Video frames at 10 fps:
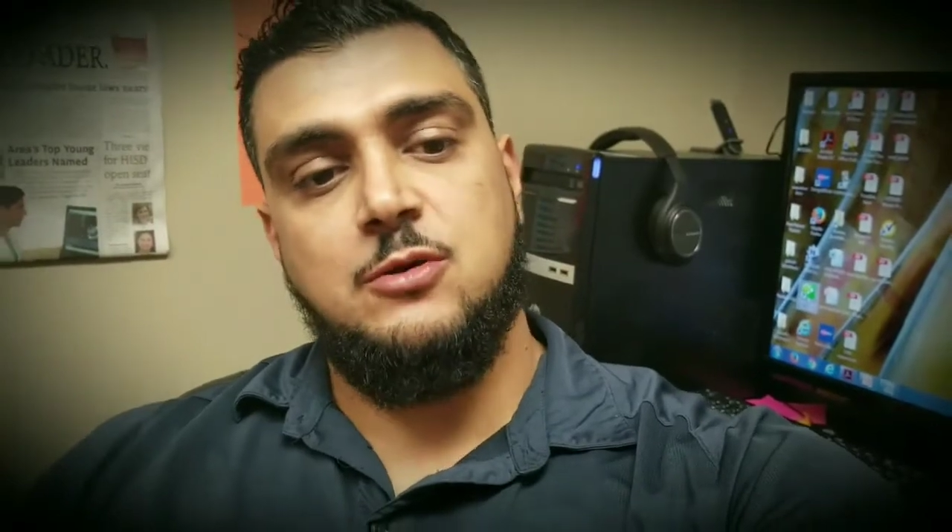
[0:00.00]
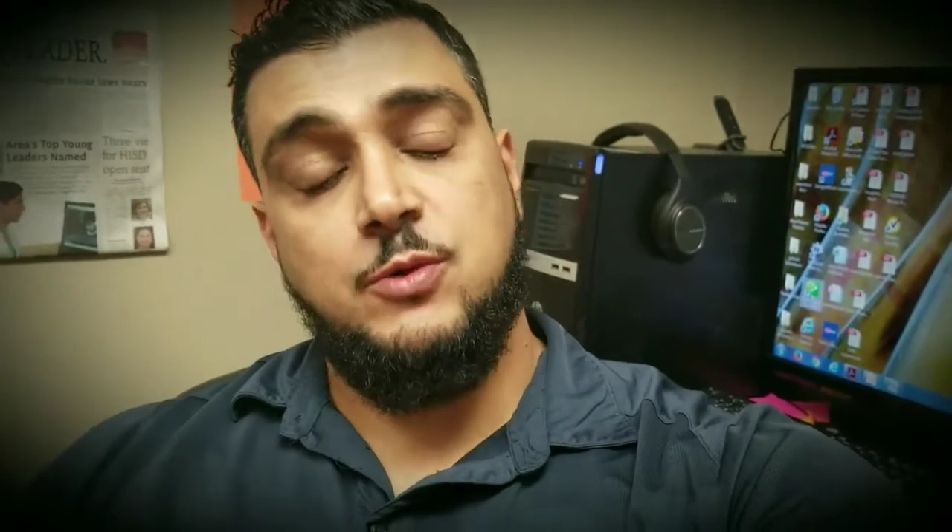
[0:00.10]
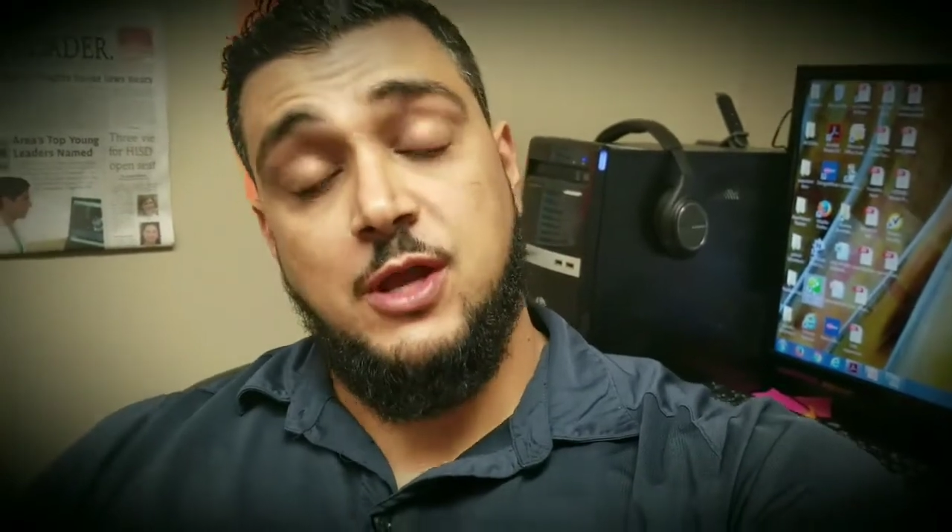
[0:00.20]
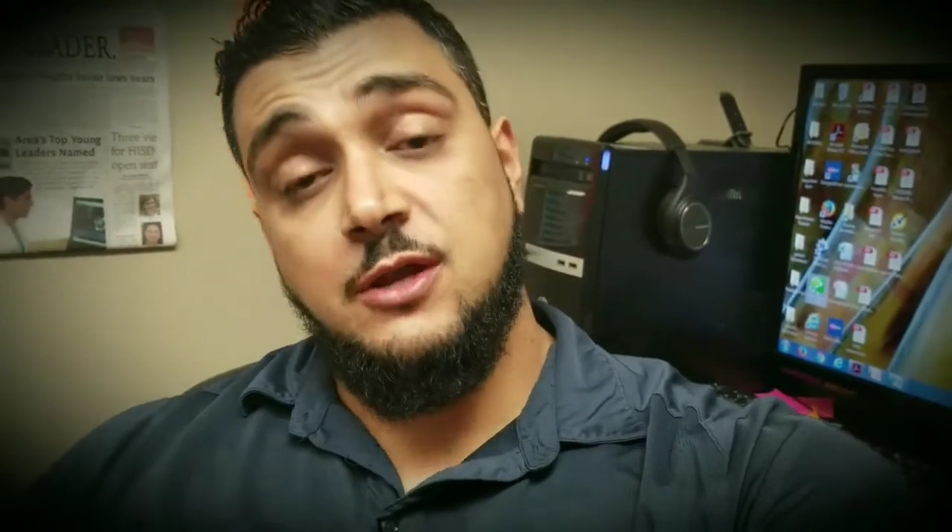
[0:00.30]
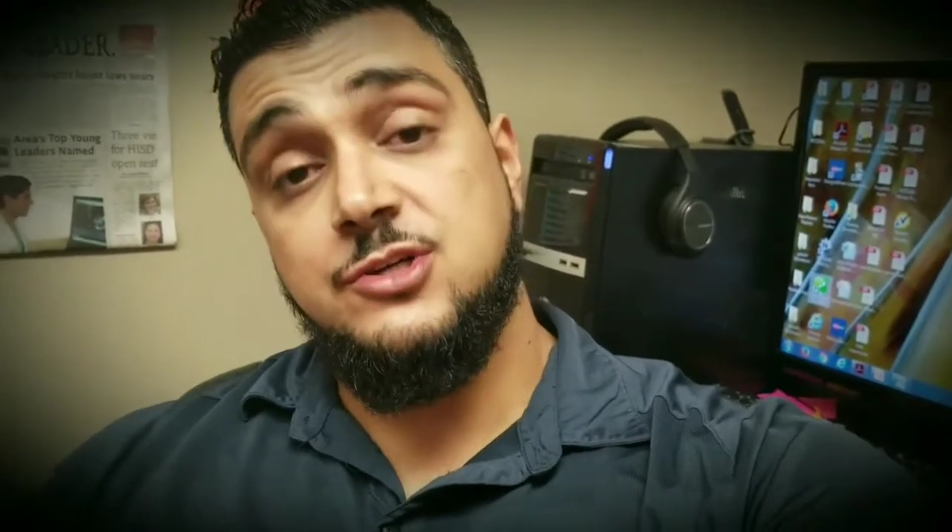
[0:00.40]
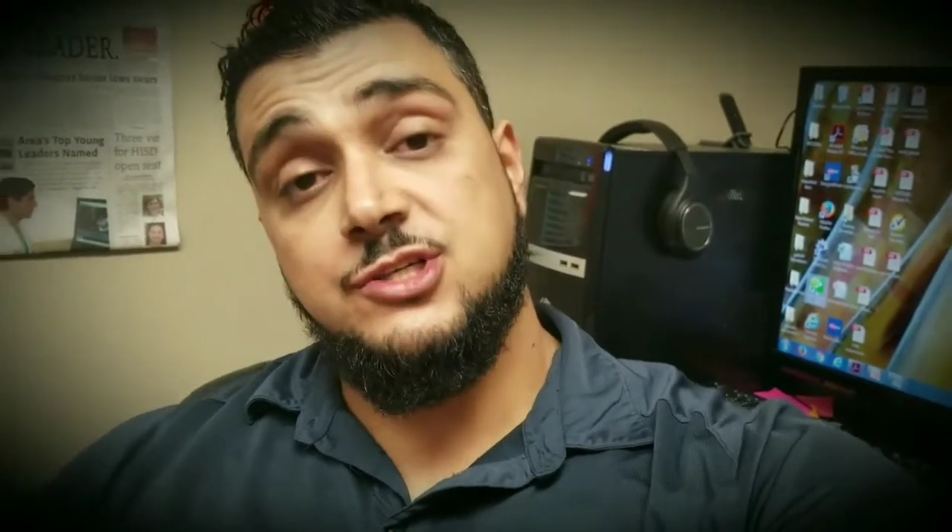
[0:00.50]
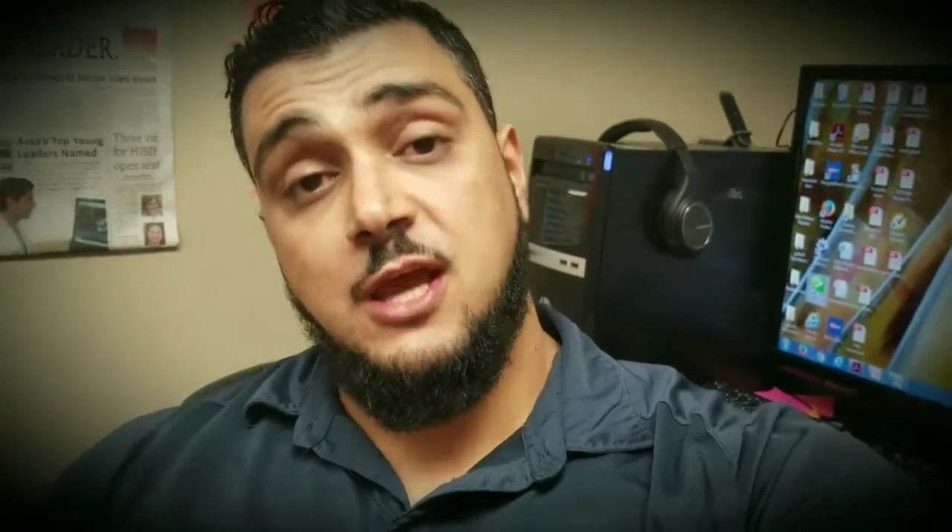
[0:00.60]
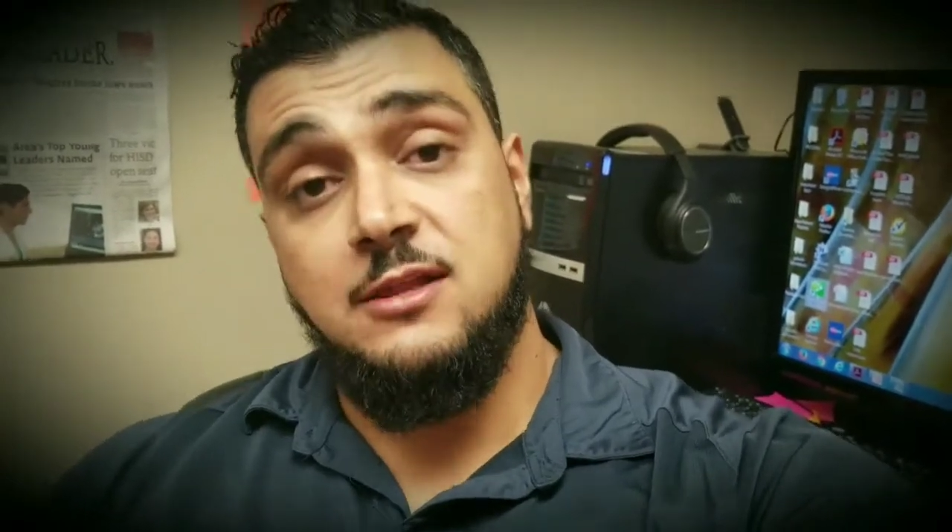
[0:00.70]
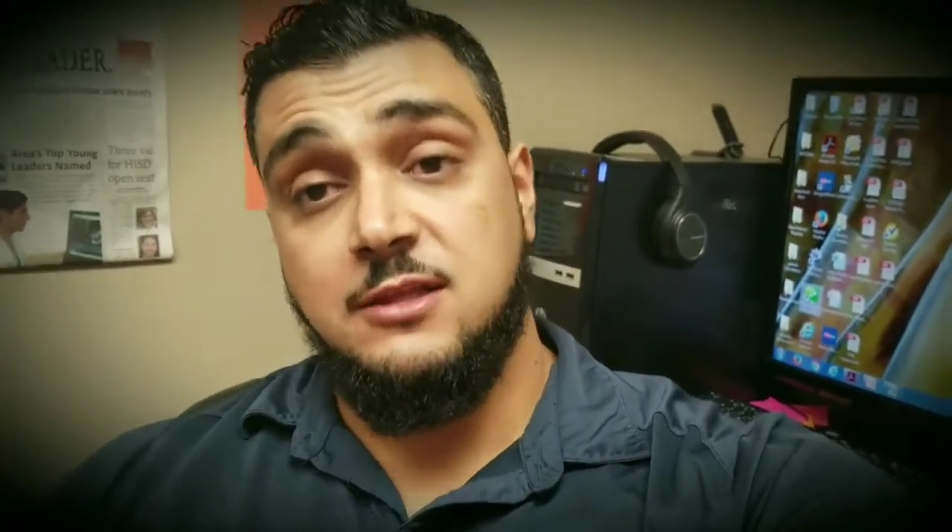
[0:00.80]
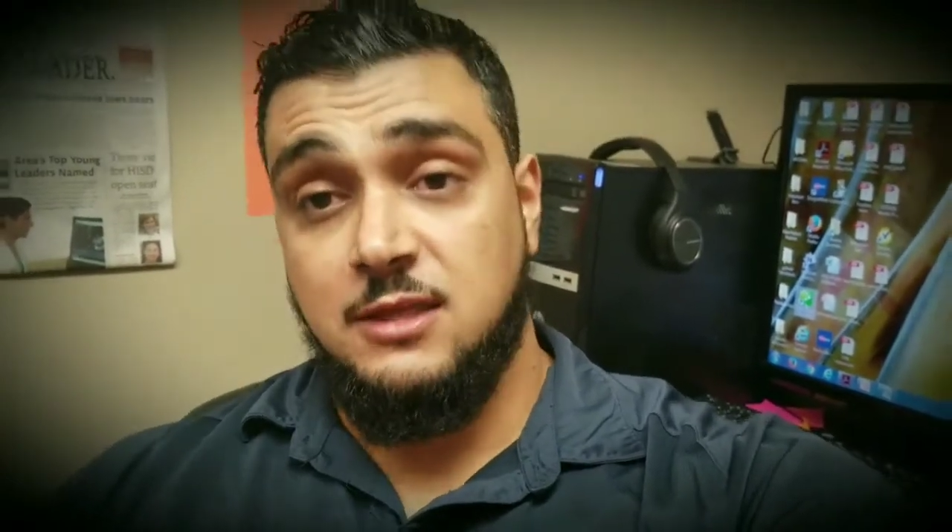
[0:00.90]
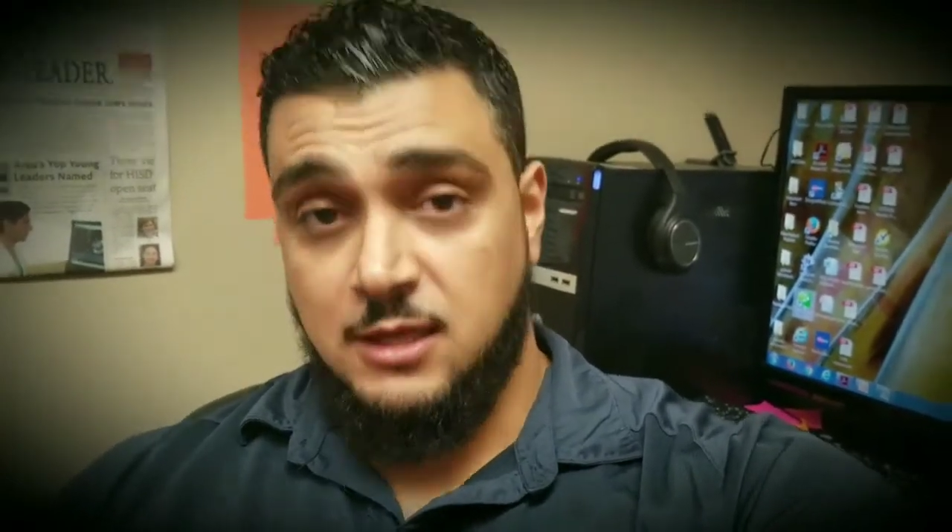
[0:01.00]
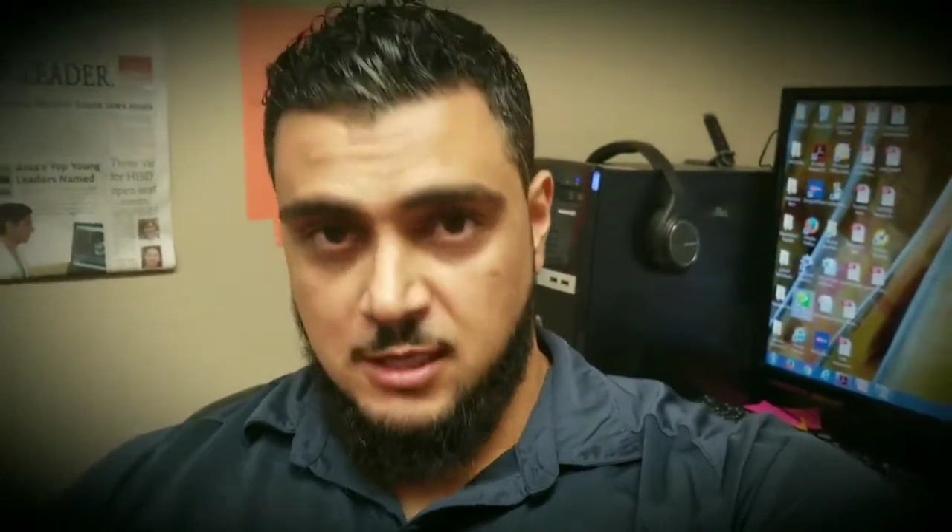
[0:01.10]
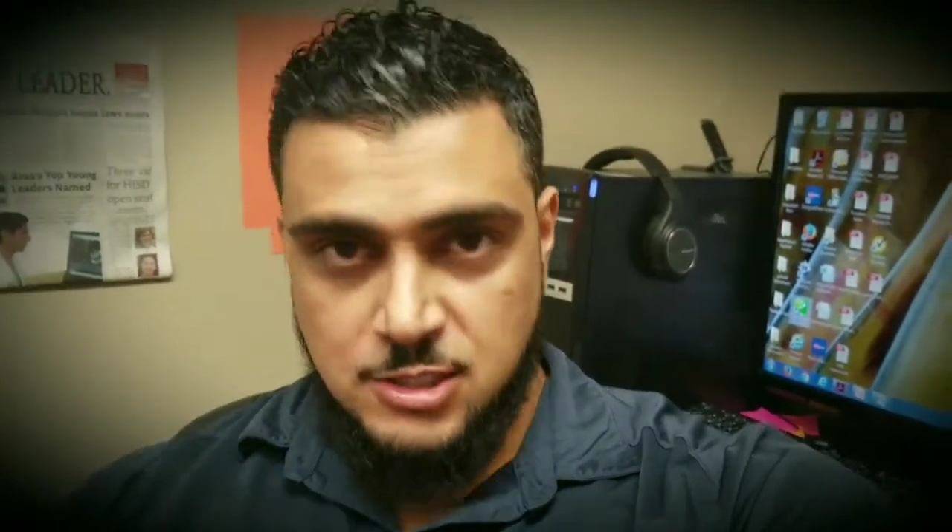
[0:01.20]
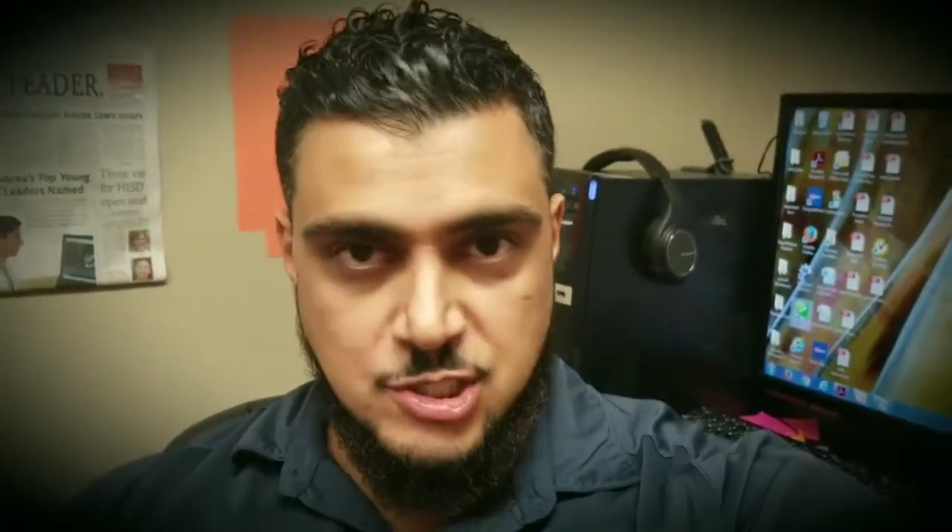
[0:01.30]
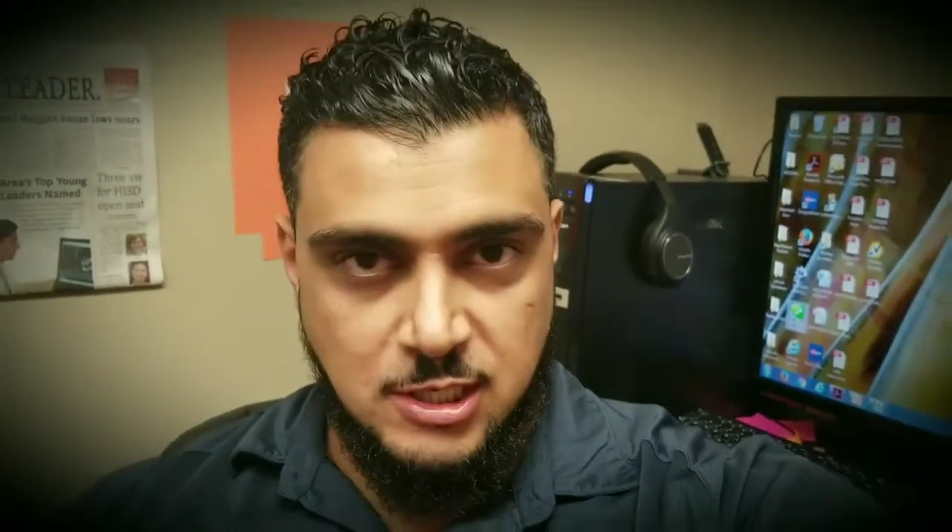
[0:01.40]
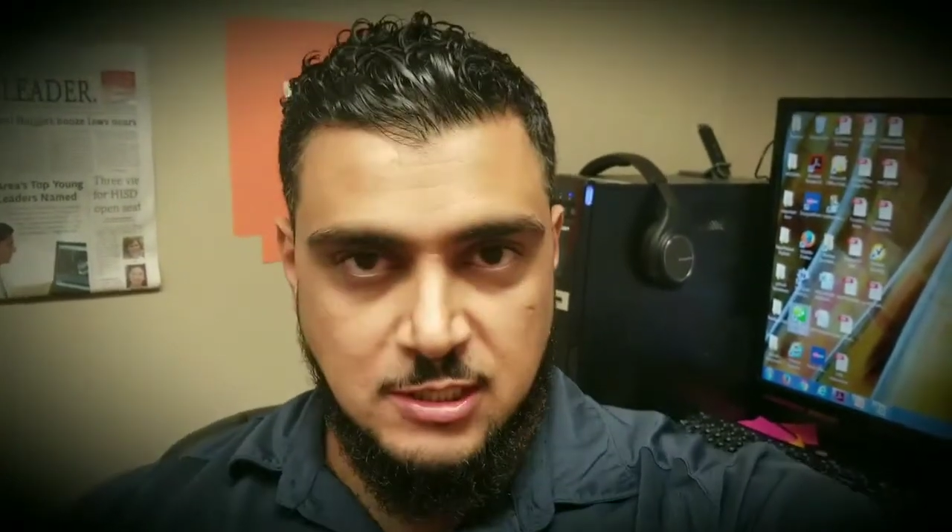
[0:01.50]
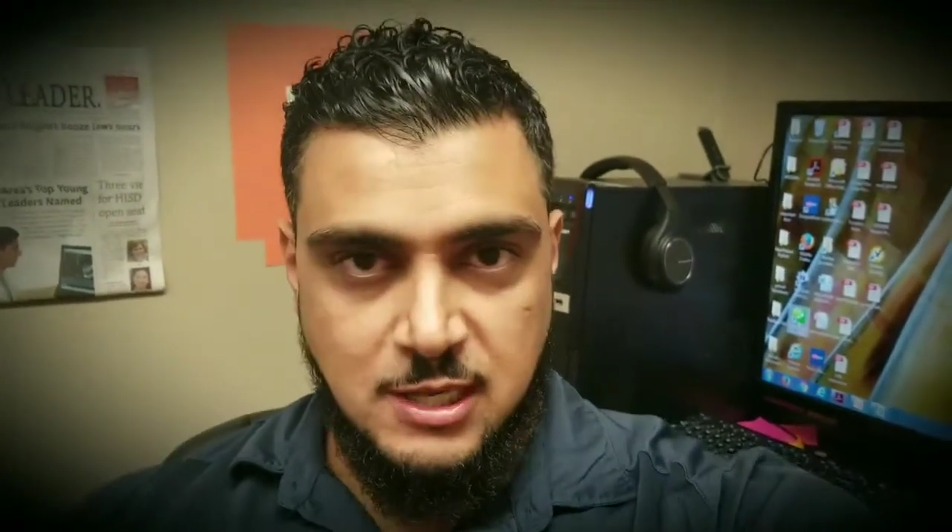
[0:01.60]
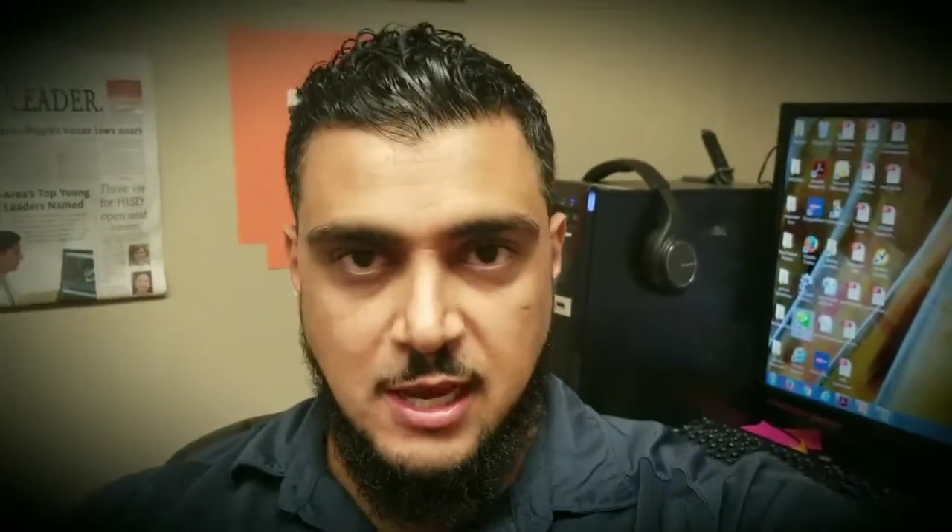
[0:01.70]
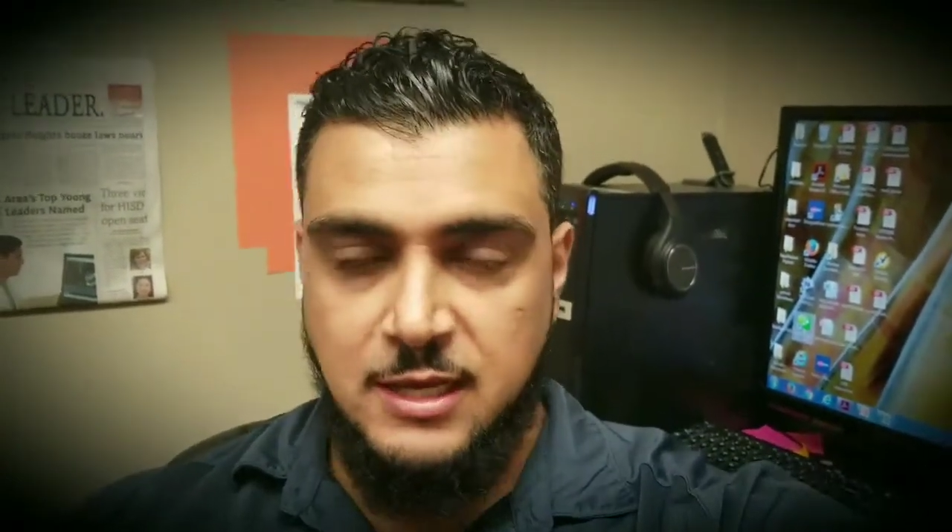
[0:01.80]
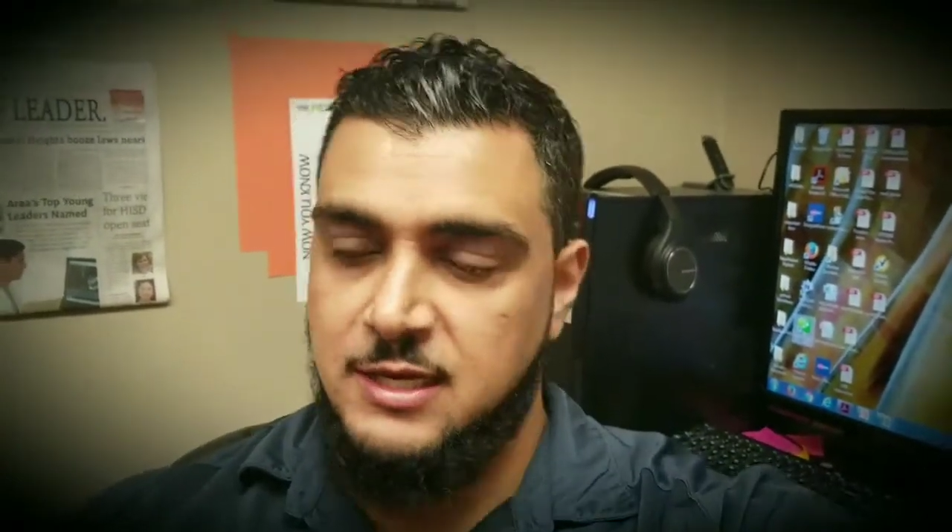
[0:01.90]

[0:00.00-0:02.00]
we understand that the ketogenic diet